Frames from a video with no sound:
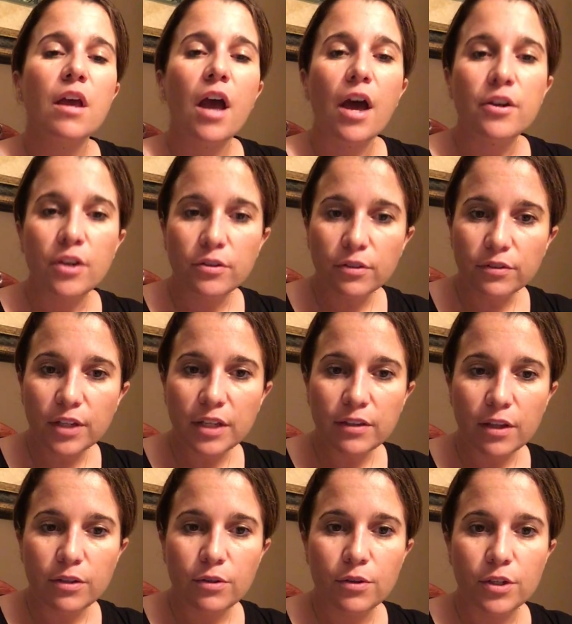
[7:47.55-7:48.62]
Another thing
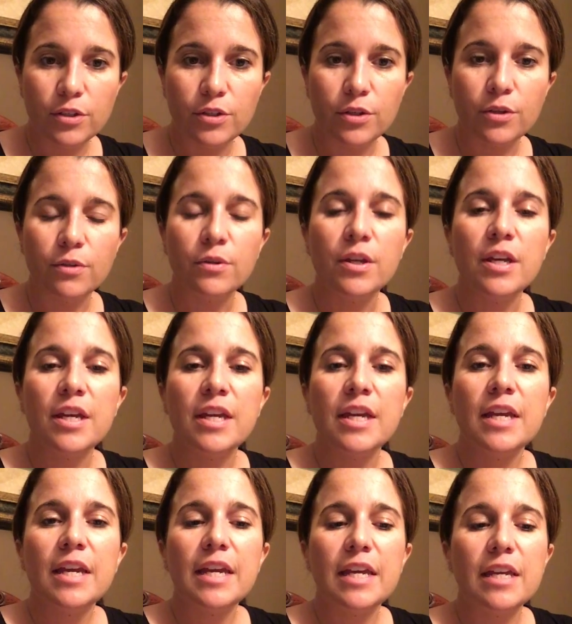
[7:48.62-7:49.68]
that you can do
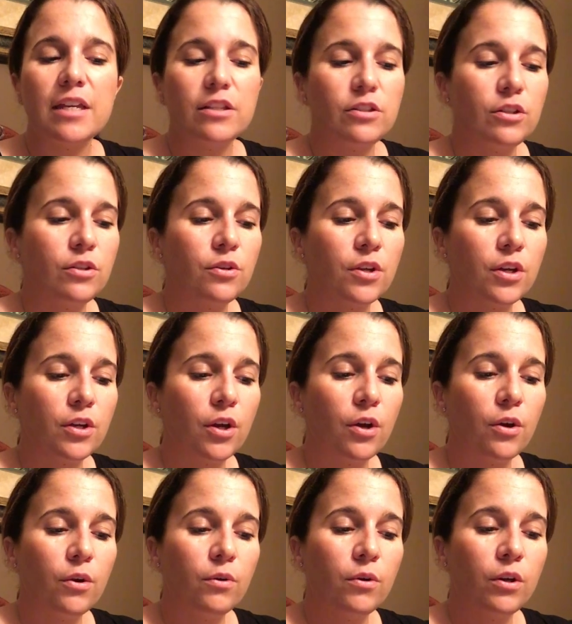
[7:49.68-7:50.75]
is you can
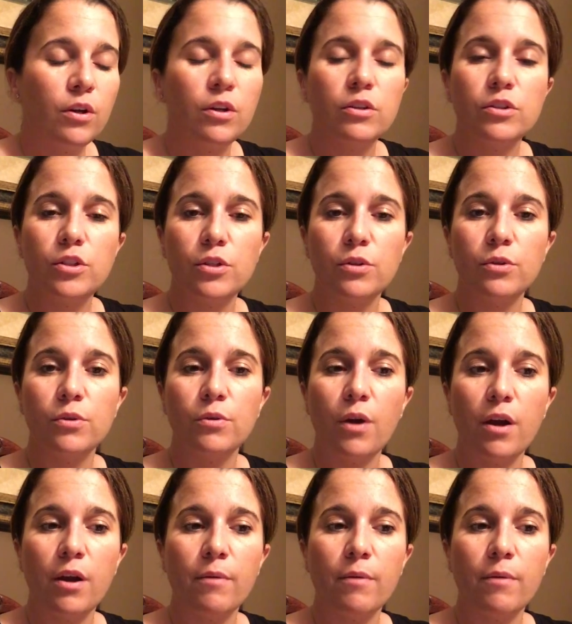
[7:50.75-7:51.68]
go to